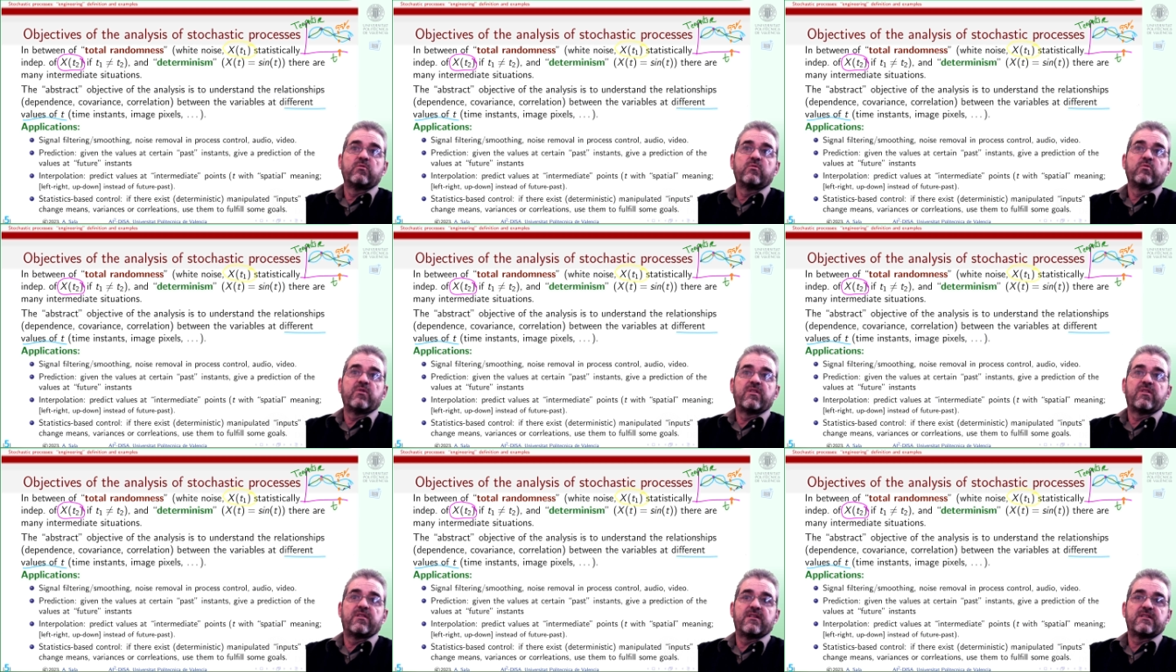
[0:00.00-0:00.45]

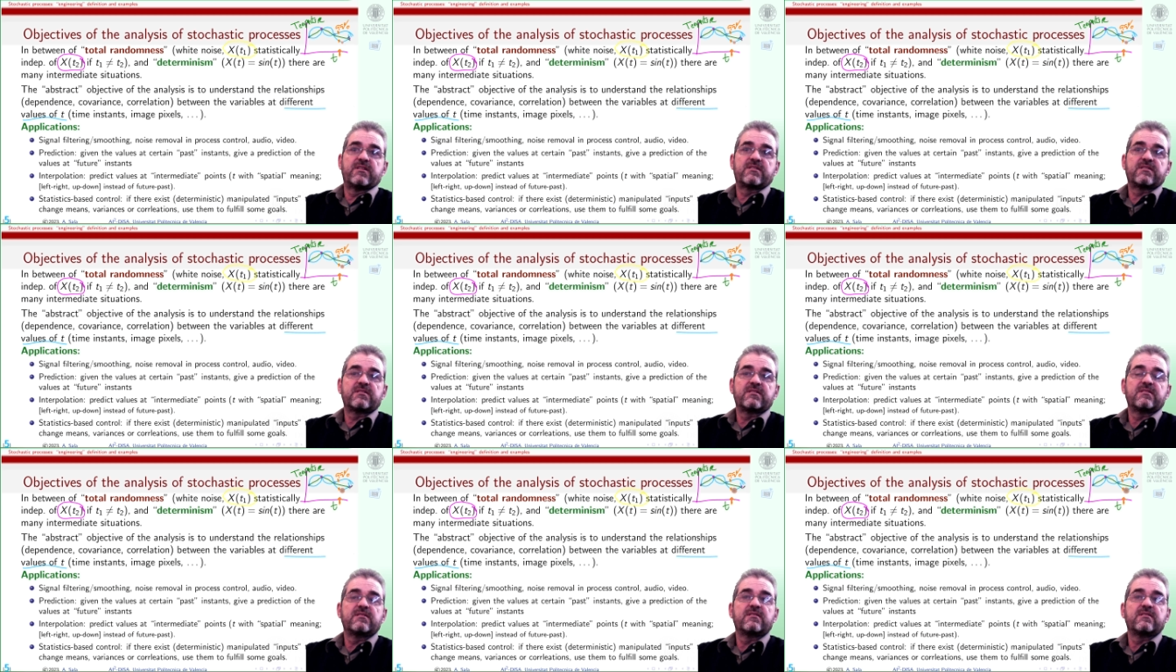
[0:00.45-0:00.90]
With
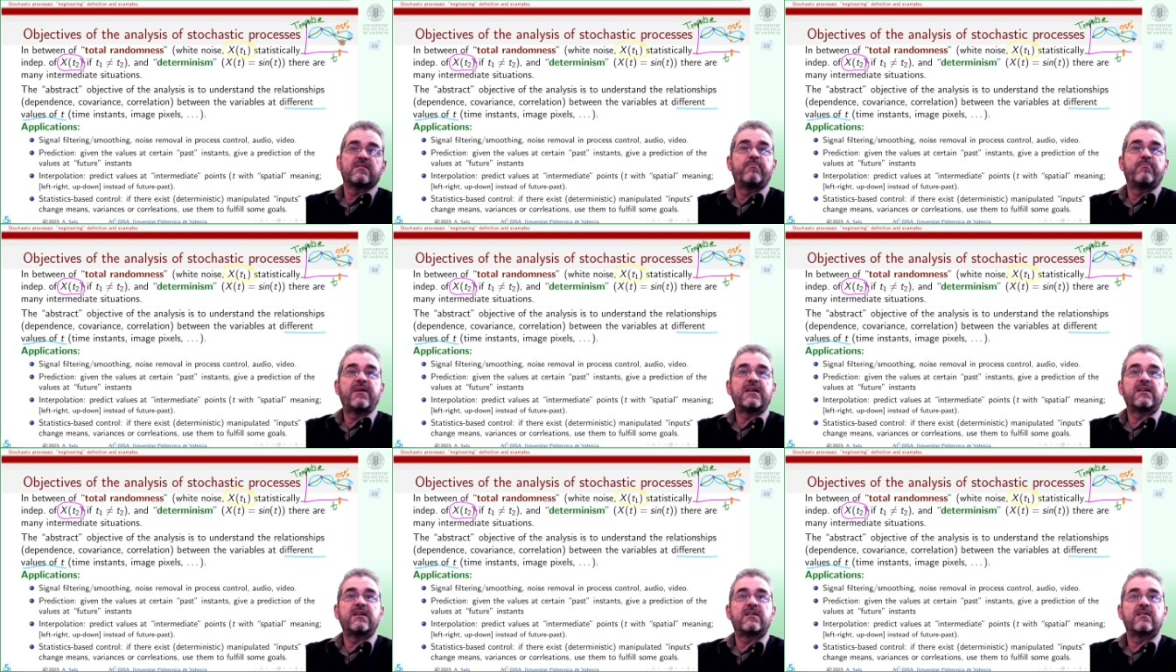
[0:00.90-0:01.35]
these
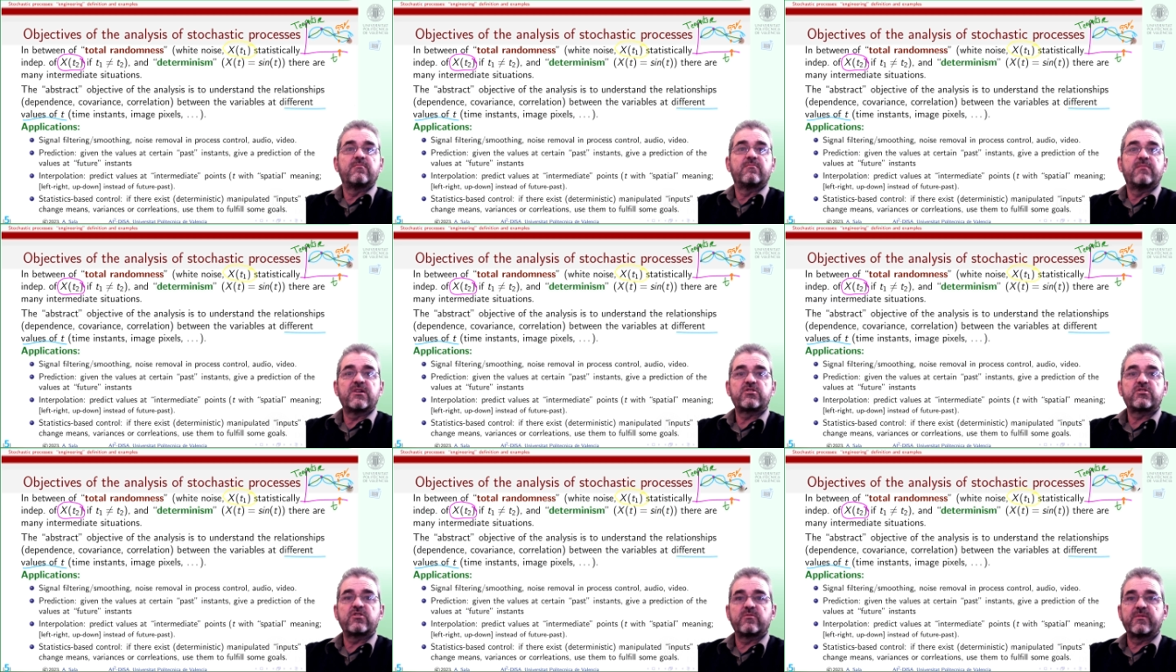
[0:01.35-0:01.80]
pink
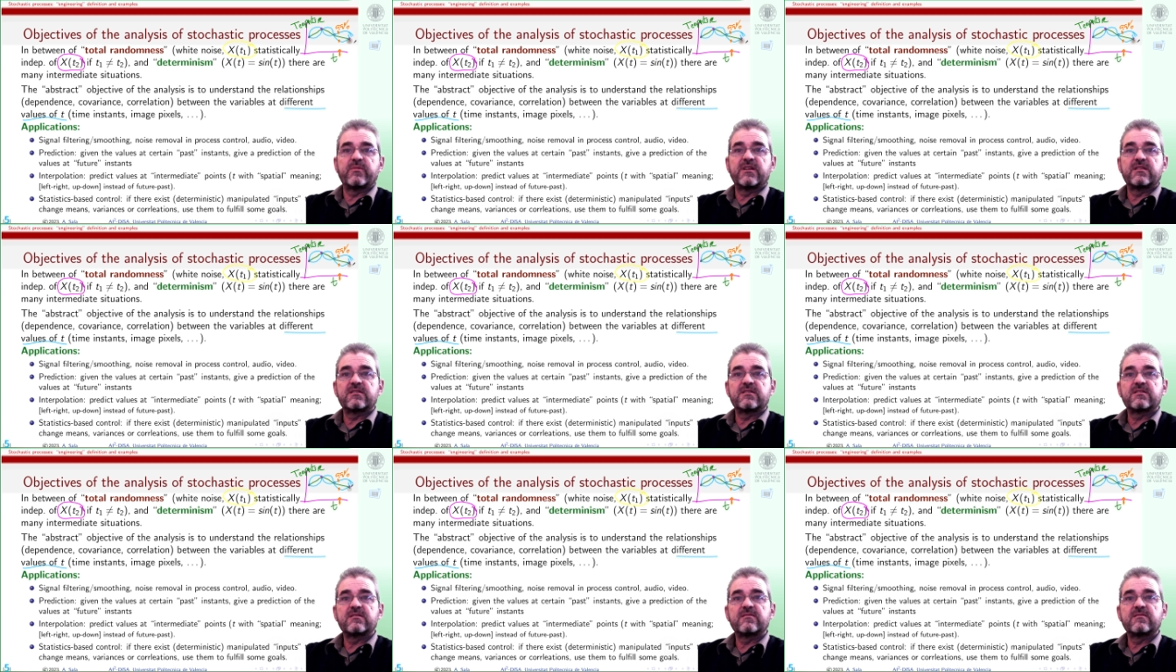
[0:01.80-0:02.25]

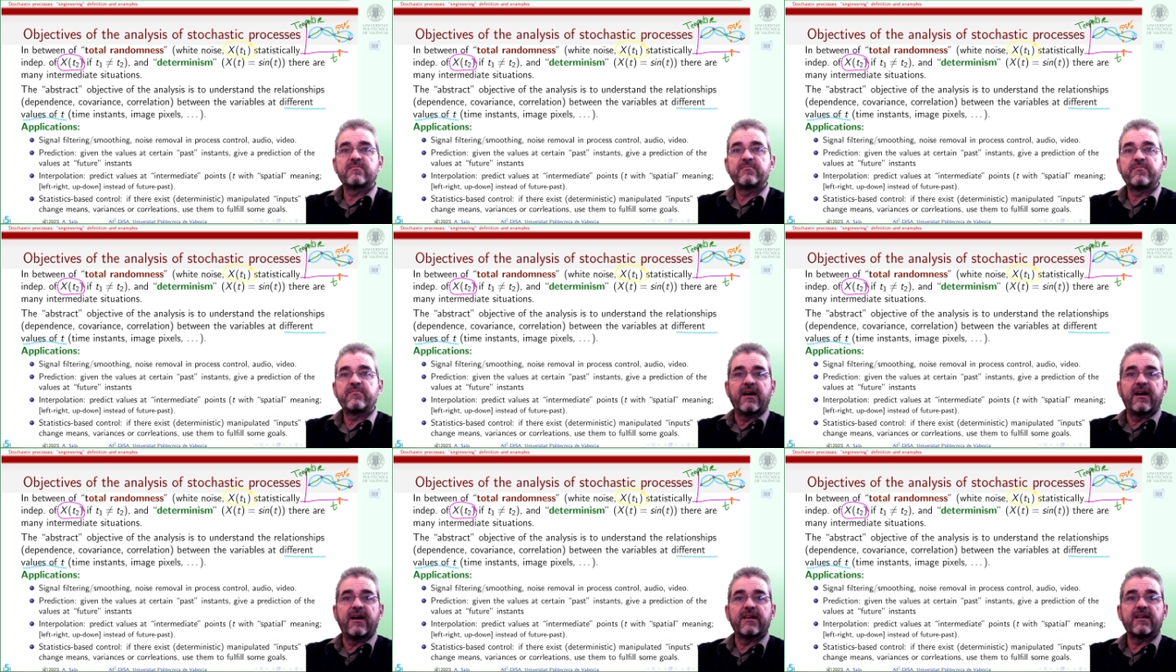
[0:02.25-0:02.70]
measurements,
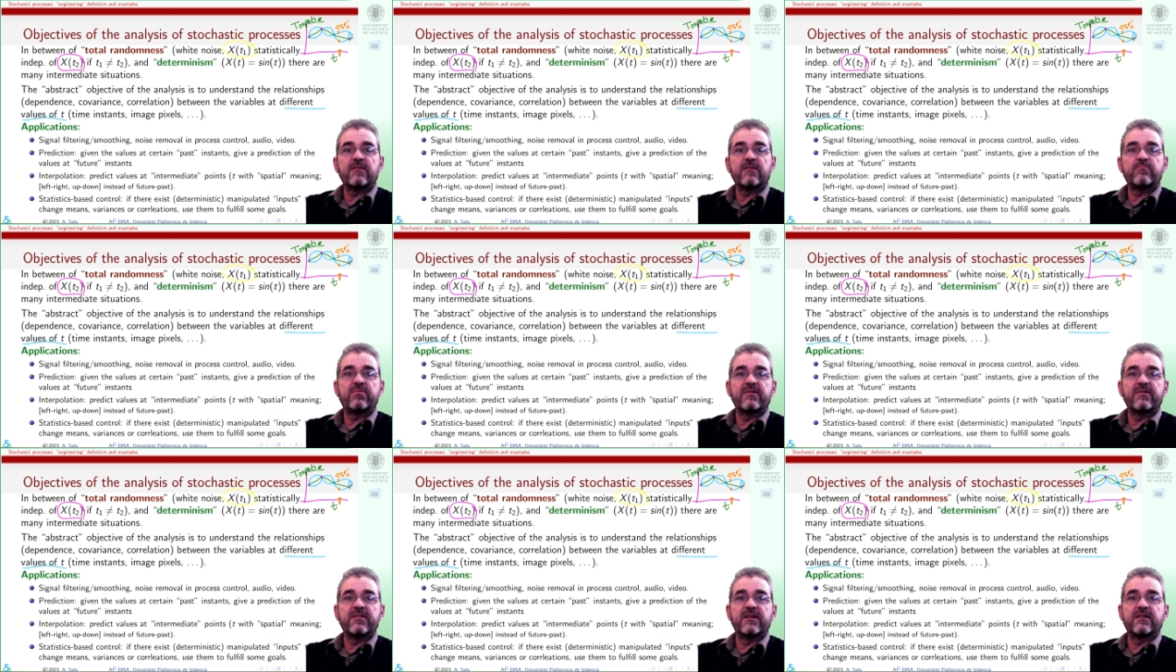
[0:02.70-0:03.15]
I can
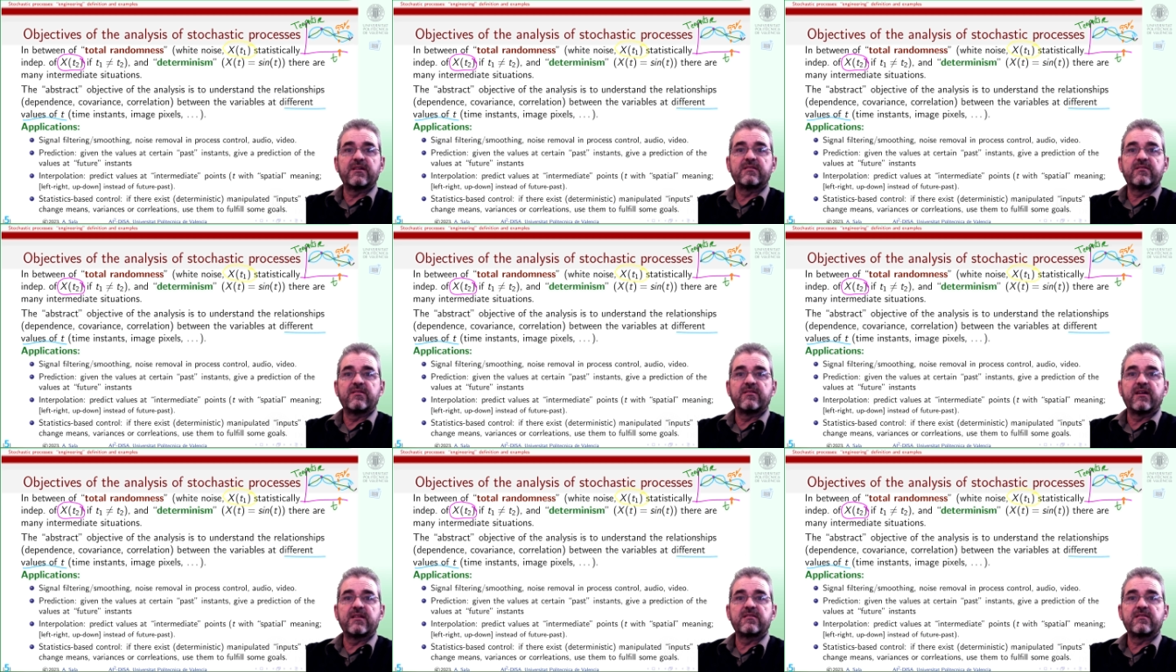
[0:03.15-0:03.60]

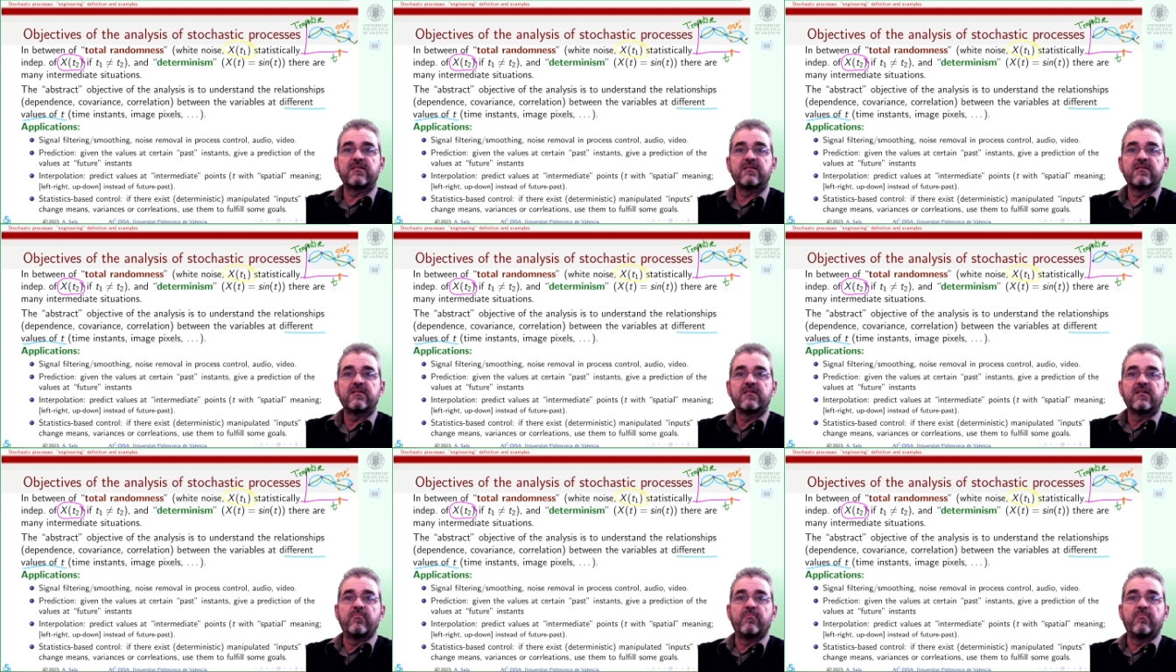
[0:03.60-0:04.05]
predict that
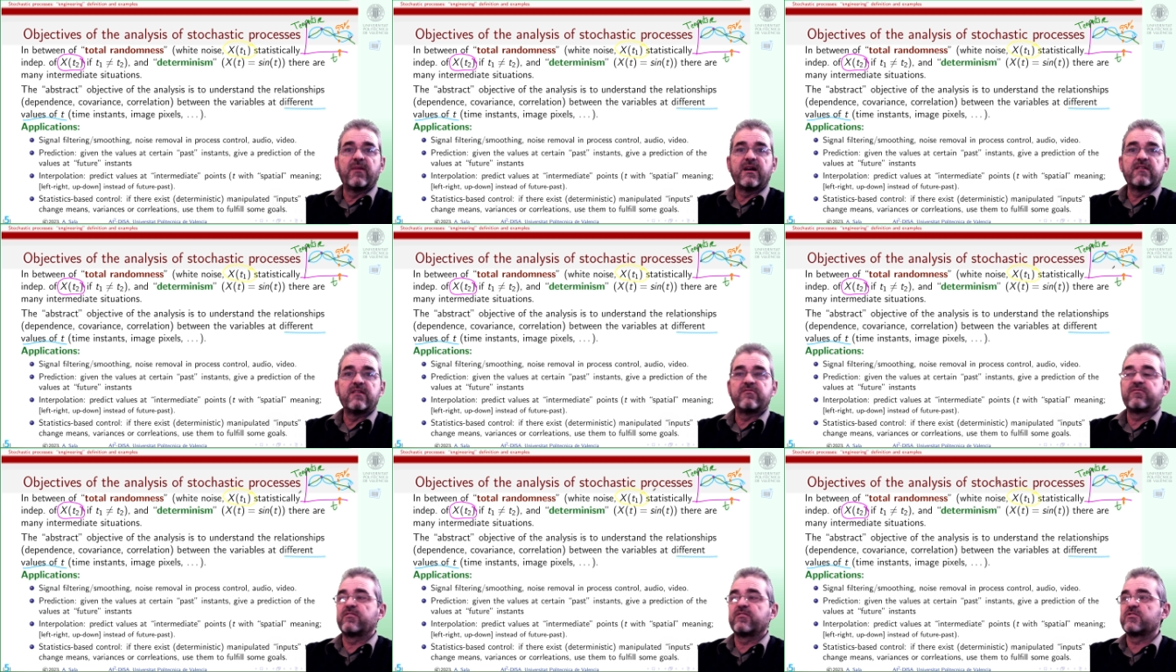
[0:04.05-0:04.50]

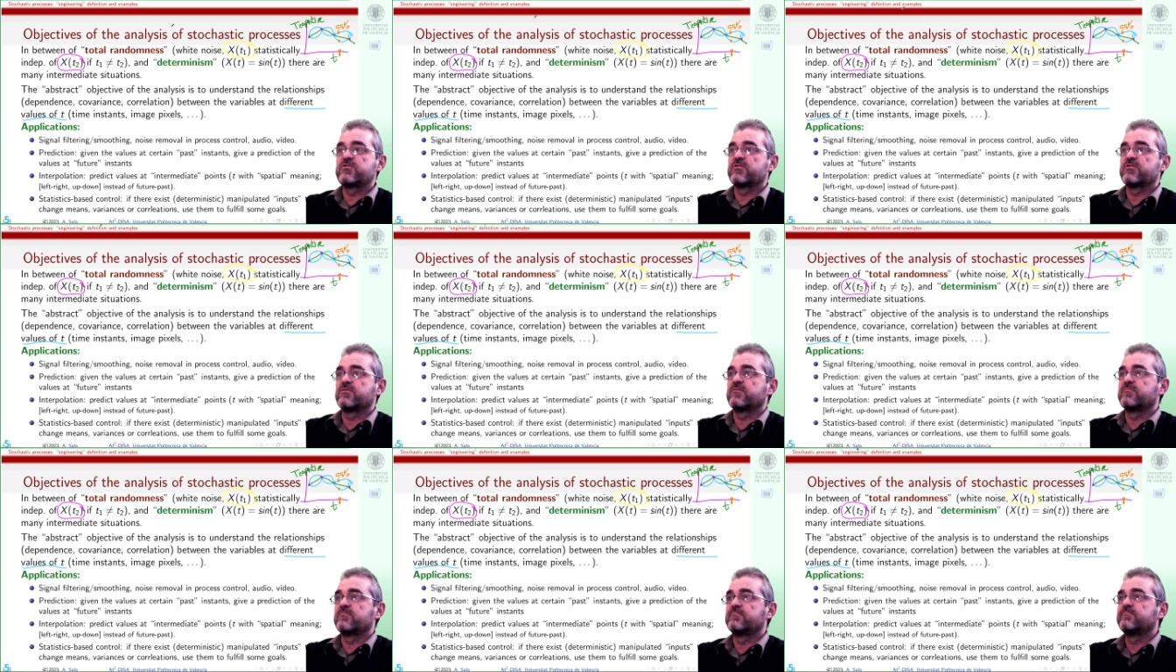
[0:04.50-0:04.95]
my
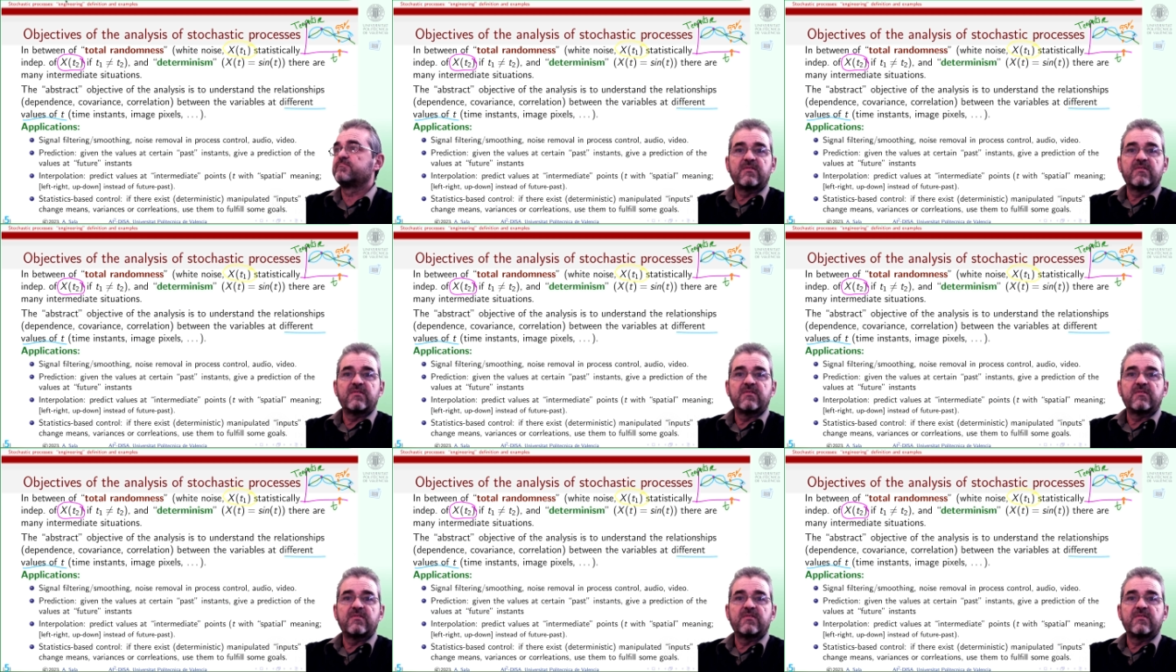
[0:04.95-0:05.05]
future